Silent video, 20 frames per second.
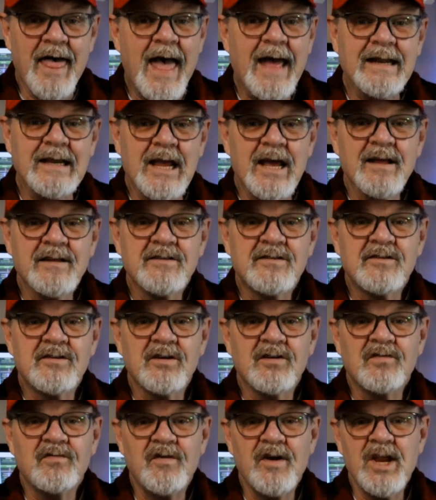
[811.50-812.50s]
That ends
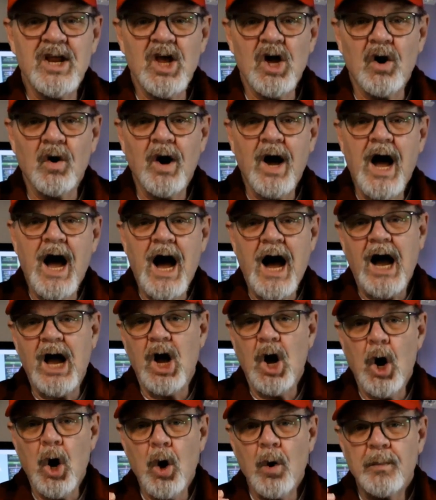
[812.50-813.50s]
this video. I
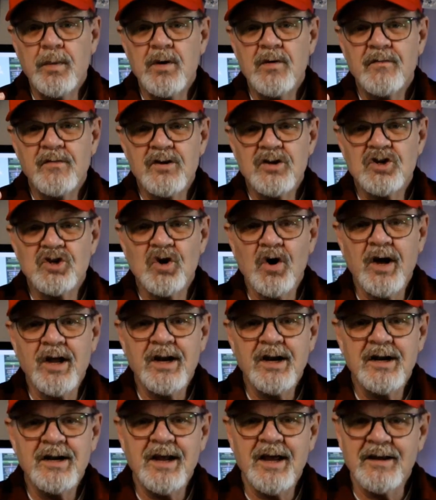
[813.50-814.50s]
hope you've
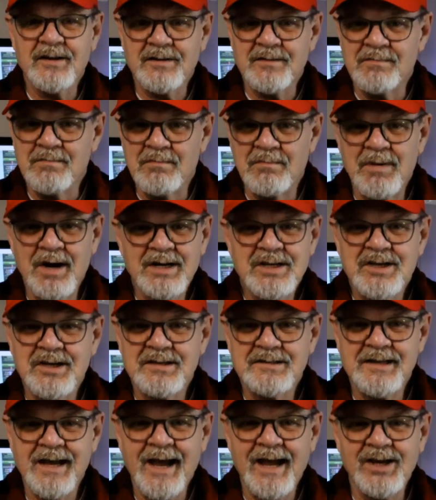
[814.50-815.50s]
enjoyed it as much
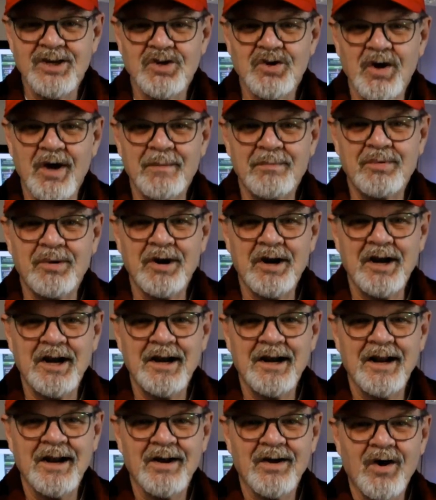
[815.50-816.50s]
as I enjoyed
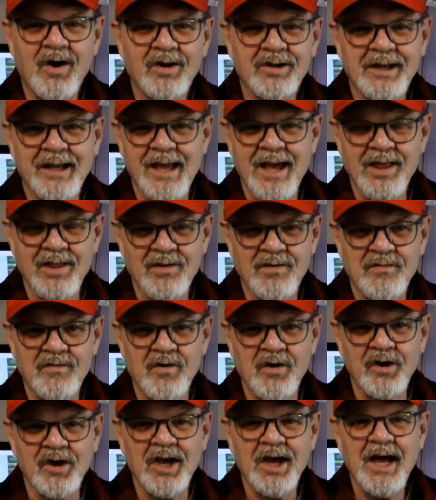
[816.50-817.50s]
putting it all together
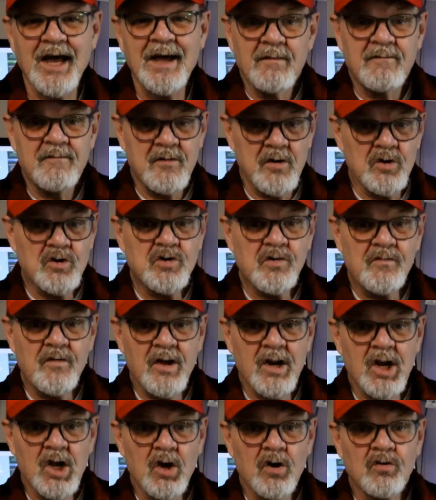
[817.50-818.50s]
for you. Future
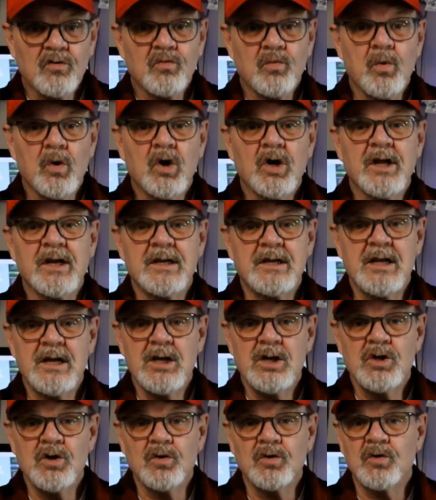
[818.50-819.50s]
videos will
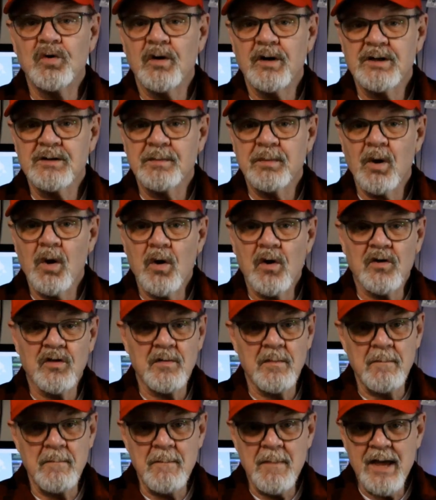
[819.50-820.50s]
continue to explore
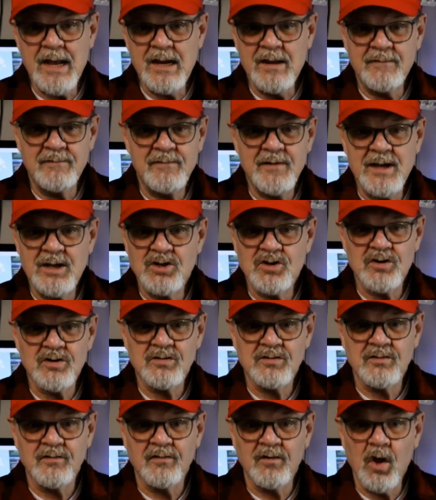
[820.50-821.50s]
the many
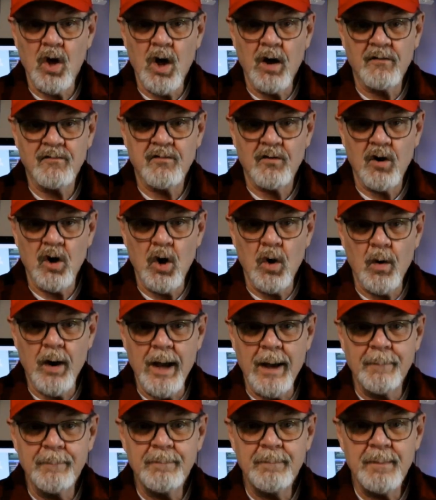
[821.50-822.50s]
features of
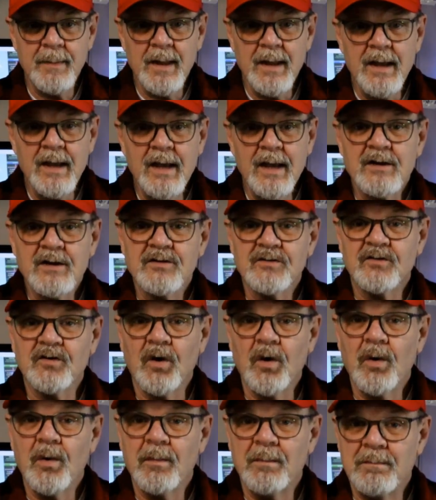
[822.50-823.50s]
Log4OM,
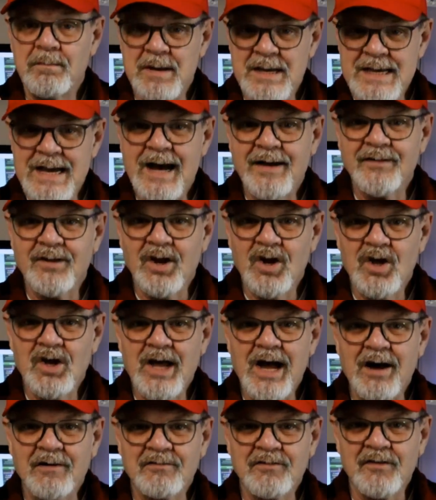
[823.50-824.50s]
so be on the
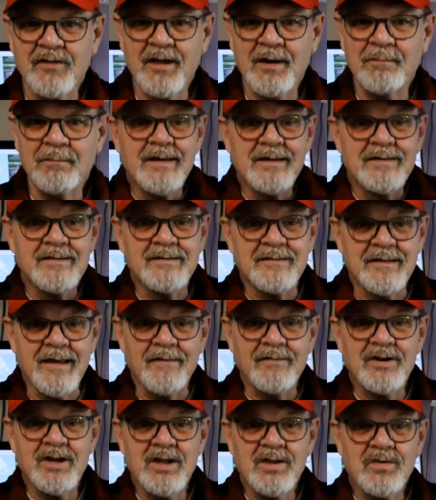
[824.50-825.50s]
lookout for them.
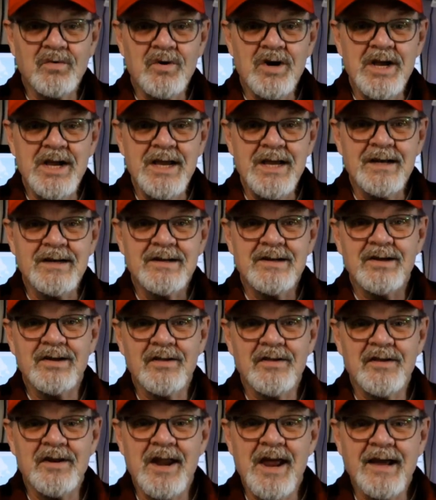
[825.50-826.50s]
73
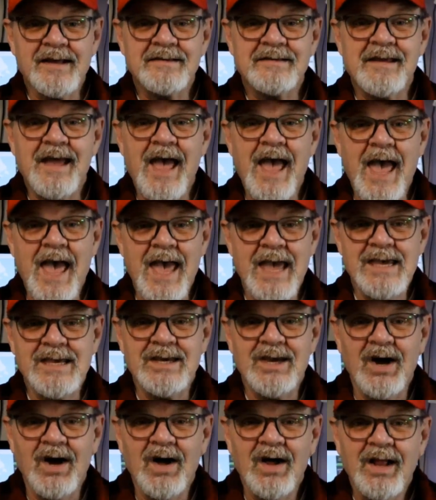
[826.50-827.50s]
until the next Hey
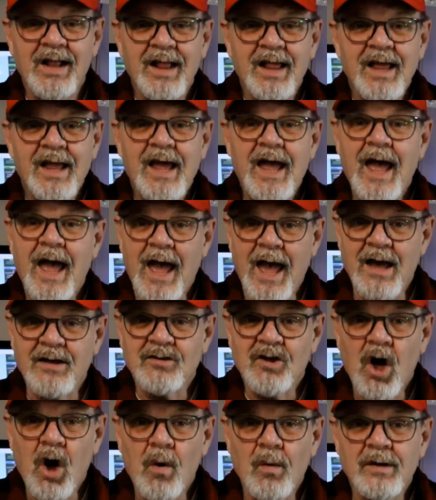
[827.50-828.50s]
Y'all.
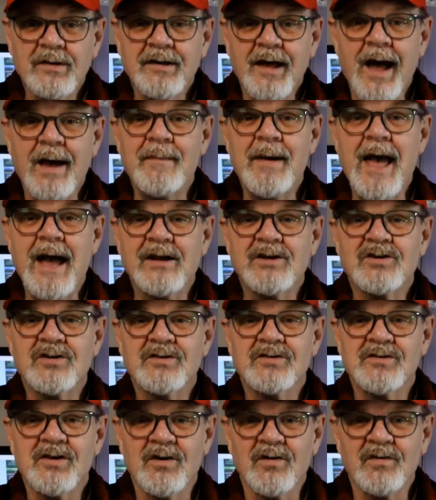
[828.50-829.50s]
As always, I'm at
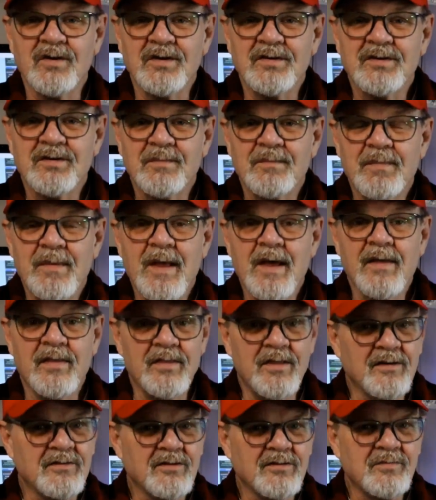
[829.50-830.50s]
your service.
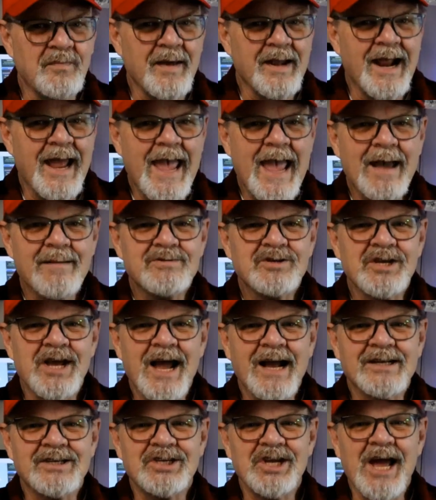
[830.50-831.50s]
This has been a Ham
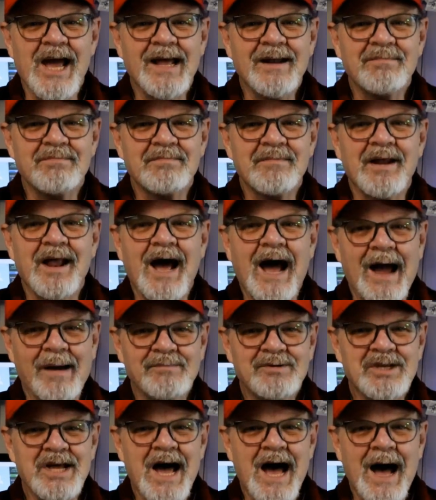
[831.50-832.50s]
Shack Chat.
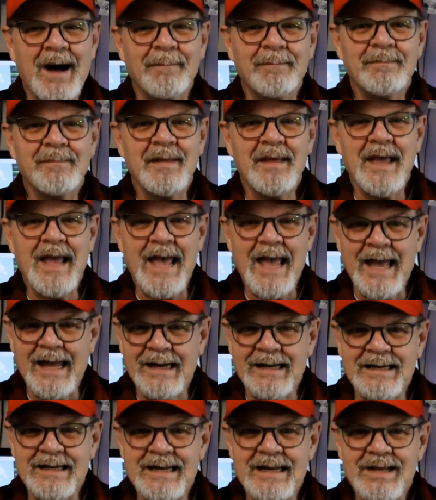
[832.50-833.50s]
I'm Tom,
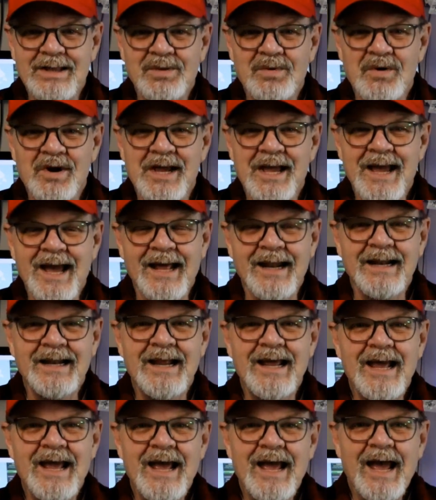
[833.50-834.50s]

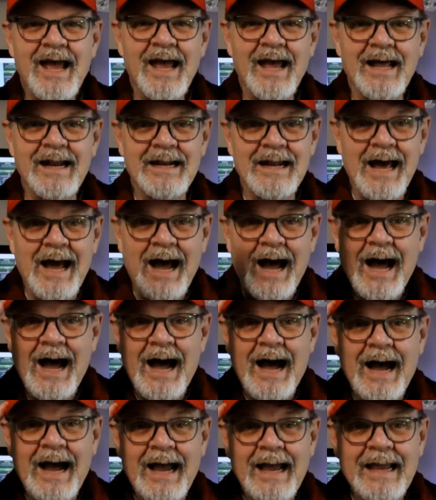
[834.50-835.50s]
ND3N, and
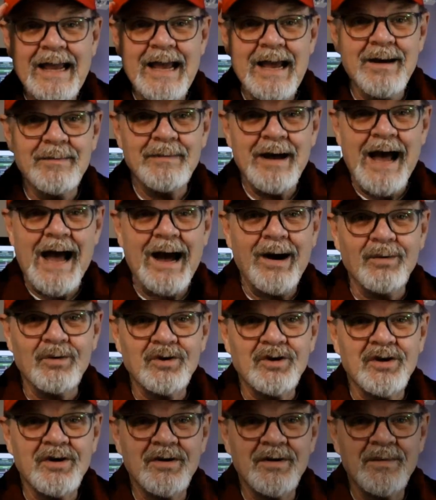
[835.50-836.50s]
I am
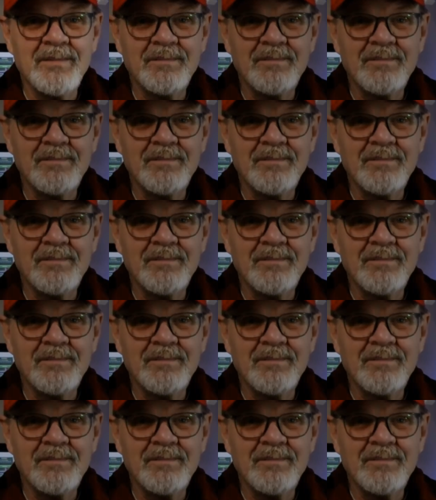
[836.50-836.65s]
out.